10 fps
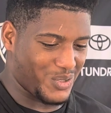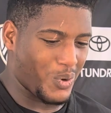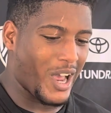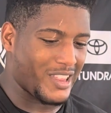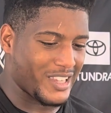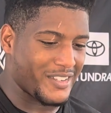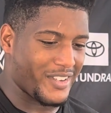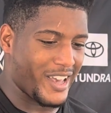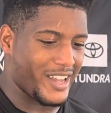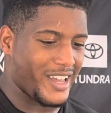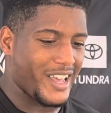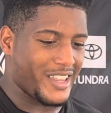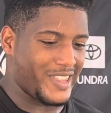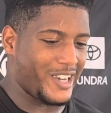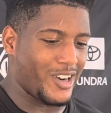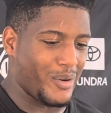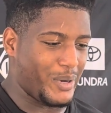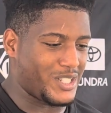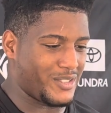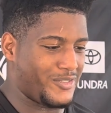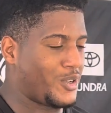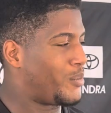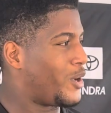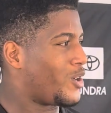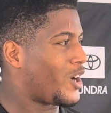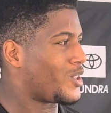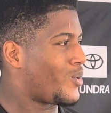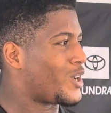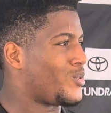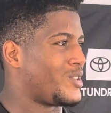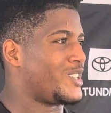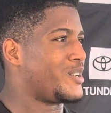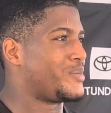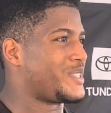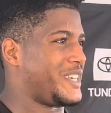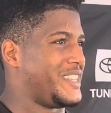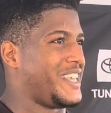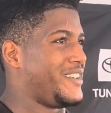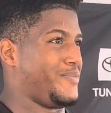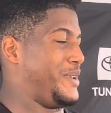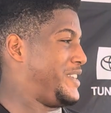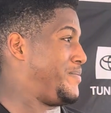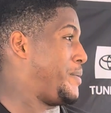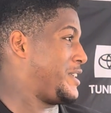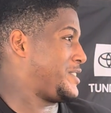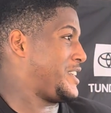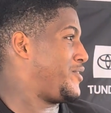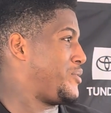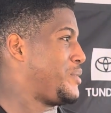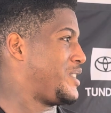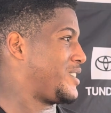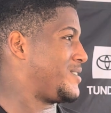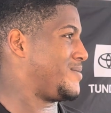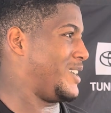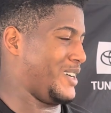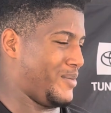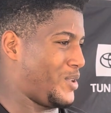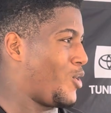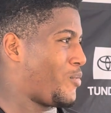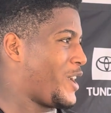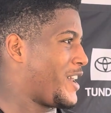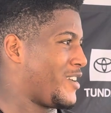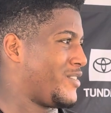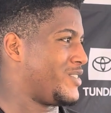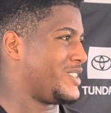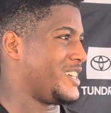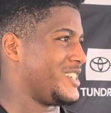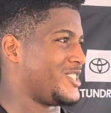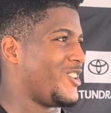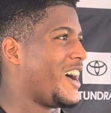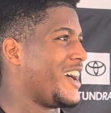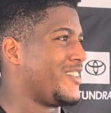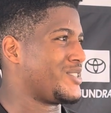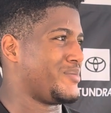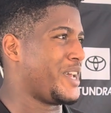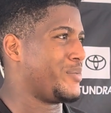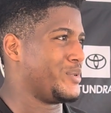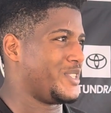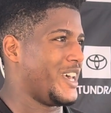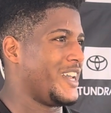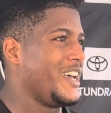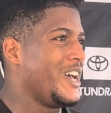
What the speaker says: where I live at, there are a bunch of football Colorado alums, and they've been basically giving me the go breakdown of everything. So I have some neighbors that